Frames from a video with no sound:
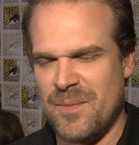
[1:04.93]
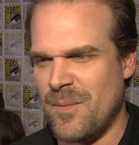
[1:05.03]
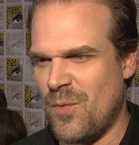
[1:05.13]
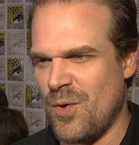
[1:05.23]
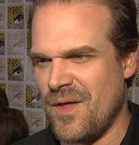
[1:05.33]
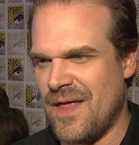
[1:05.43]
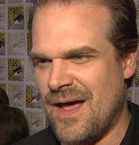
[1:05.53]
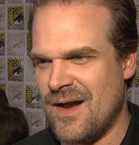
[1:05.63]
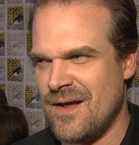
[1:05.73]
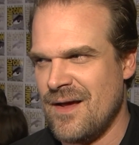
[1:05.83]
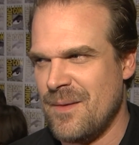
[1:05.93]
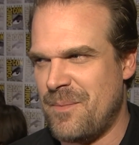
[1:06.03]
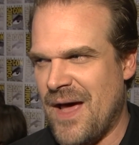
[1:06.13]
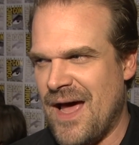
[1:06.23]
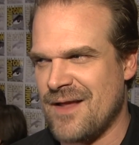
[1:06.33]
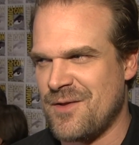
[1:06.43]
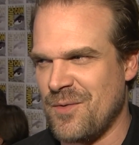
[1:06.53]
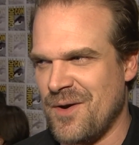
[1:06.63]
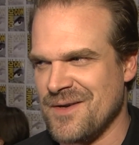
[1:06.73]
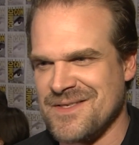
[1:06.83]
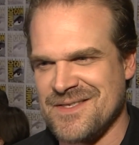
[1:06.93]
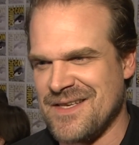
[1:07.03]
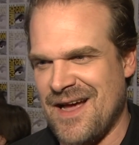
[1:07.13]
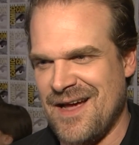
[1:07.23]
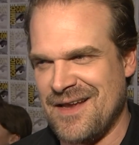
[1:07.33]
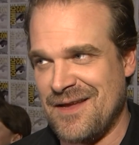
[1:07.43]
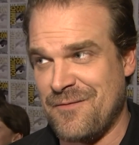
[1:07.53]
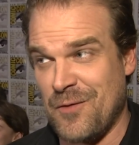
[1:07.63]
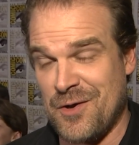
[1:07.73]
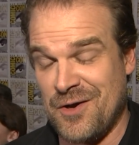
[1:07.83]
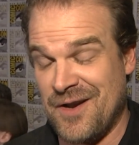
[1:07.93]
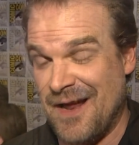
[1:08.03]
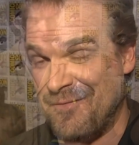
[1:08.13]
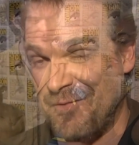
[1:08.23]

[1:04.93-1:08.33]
bit more of that back to our society, for good and